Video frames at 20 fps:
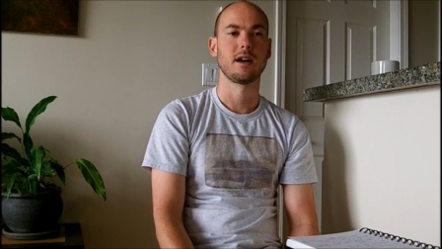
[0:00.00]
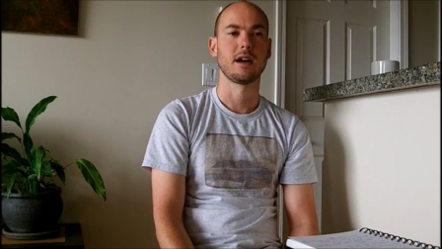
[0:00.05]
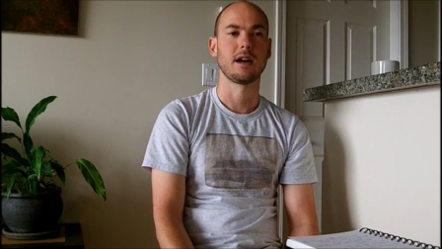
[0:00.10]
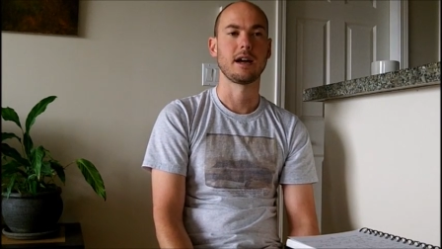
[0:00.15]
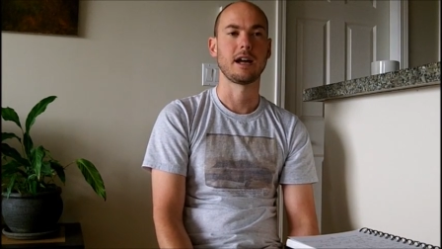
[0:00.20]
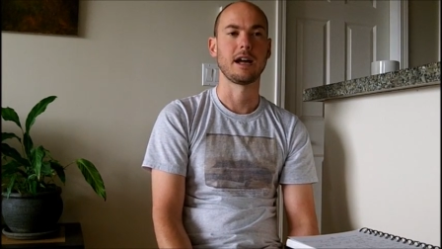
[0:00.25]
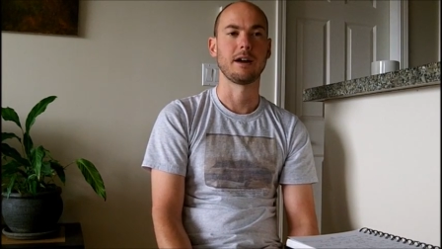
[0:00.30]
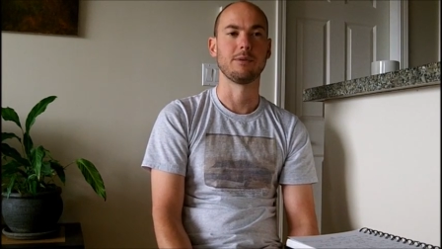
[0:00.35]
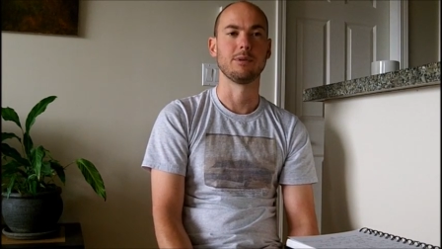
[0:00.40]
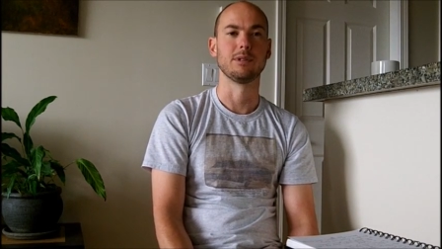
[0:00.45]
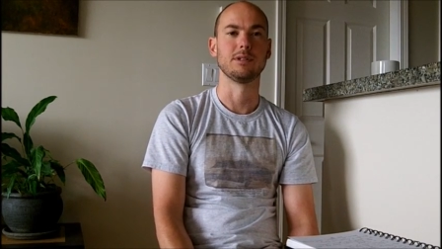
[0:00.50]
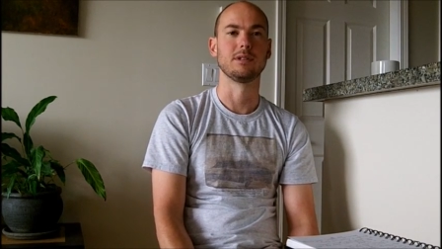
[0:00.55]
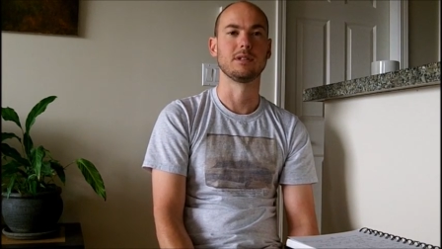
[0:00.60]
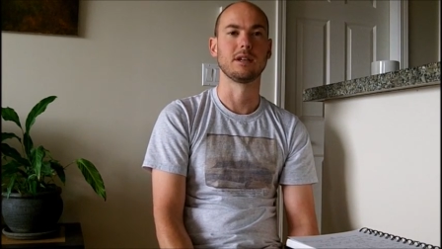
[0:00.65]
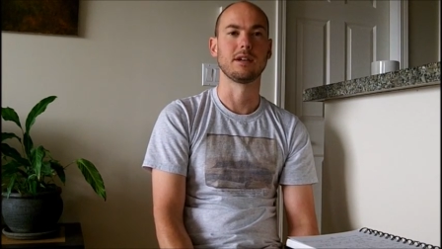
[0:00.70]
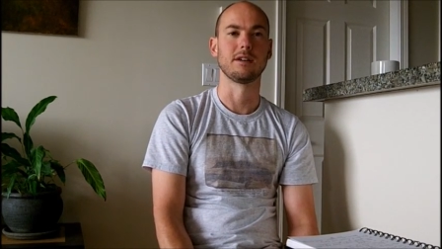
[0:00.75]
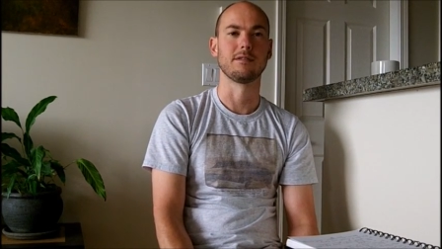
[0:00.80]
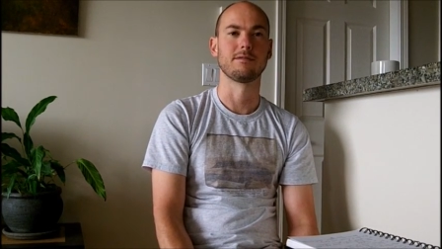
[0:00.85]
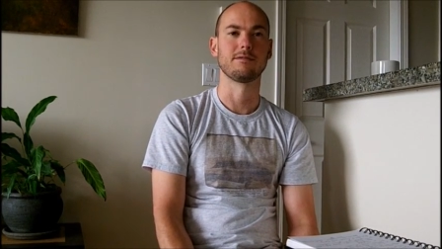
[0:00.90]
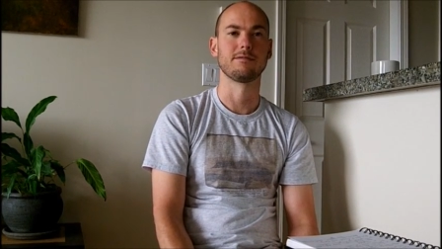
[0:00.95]
I was
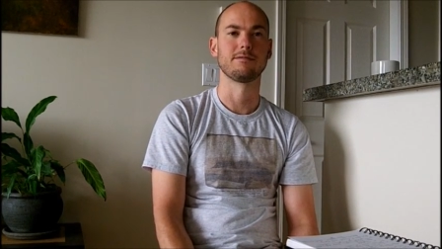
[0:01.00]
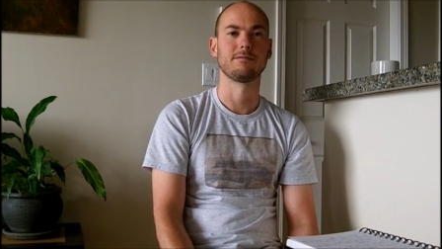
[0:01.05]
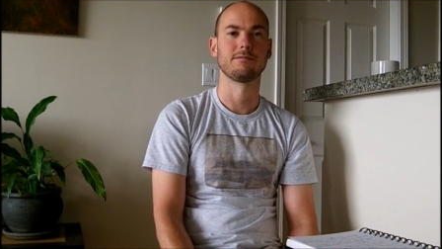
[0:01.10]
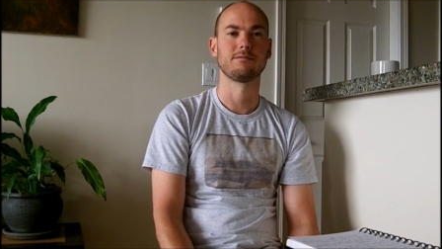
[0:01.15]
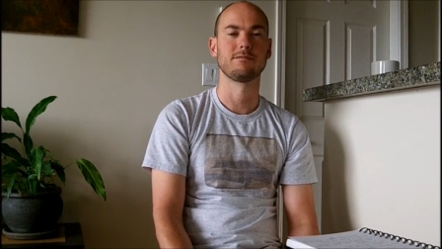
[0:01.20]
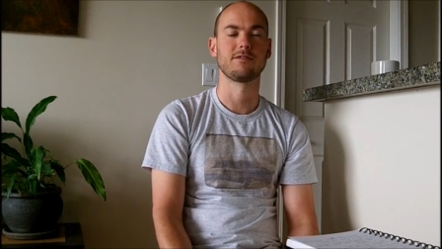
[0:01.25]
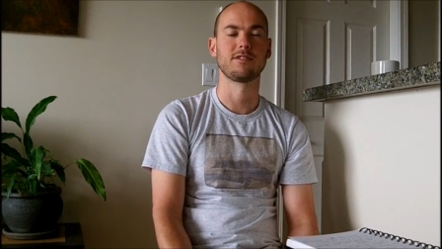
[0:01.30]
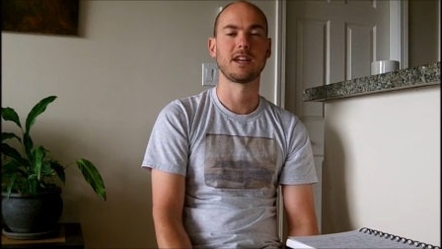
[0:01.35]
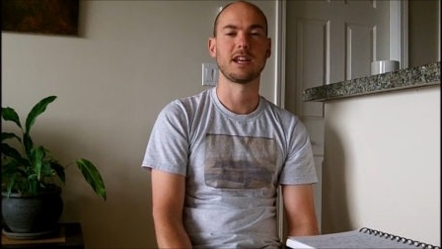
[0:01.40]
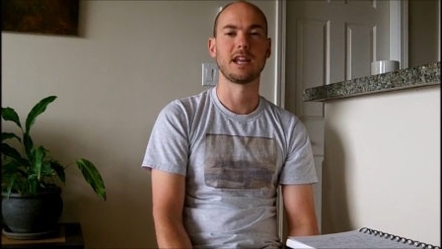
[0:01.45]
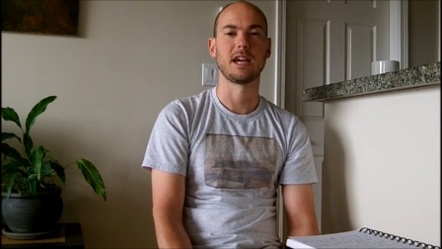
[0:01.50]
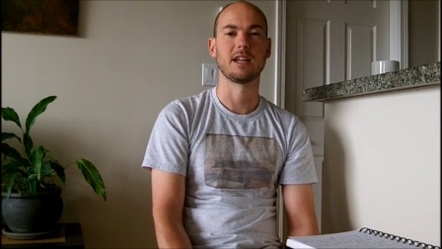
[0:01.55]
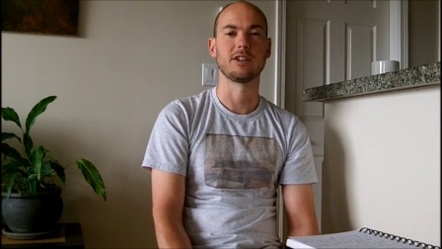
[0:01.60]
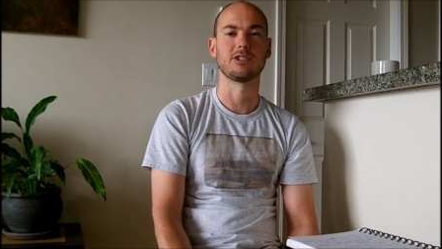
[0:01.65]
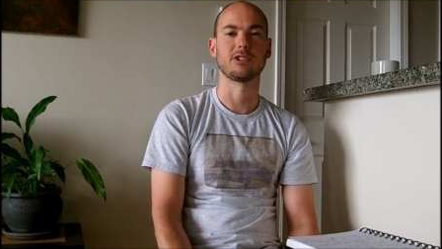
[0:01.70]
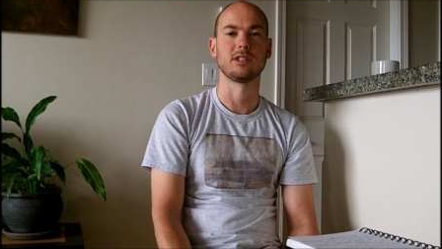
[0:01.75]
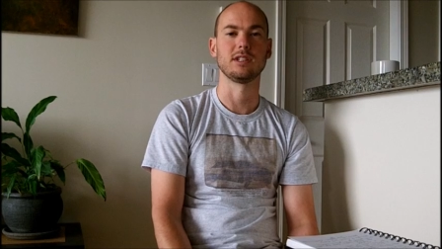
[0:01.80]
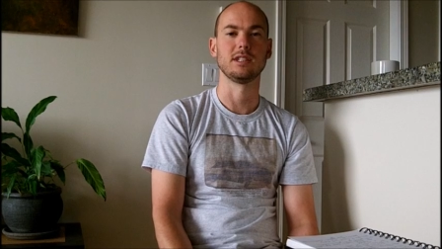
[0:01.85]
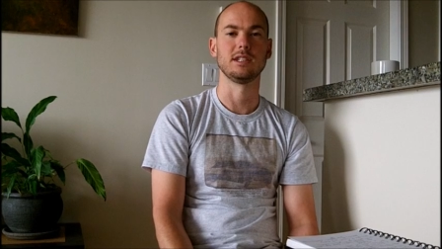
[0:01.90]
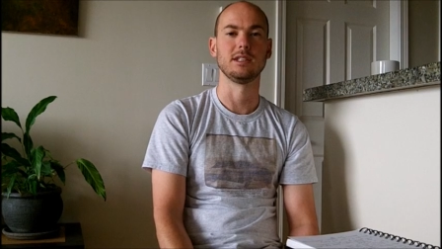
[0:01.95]

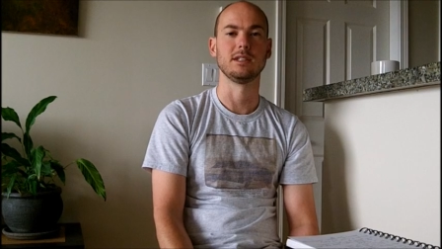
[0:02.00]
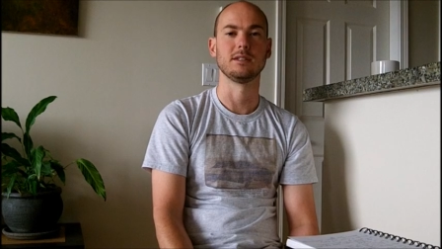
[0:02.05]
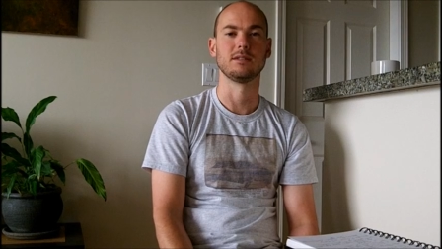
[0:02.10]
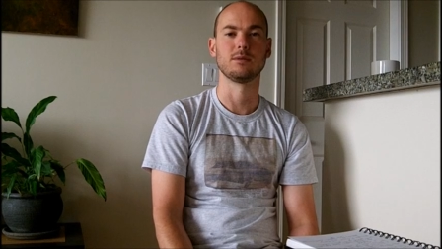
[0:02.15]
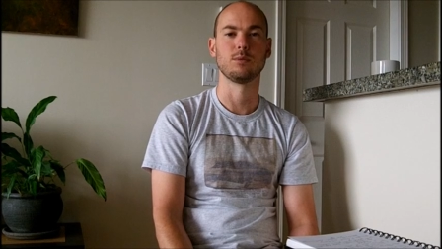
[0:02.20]
financially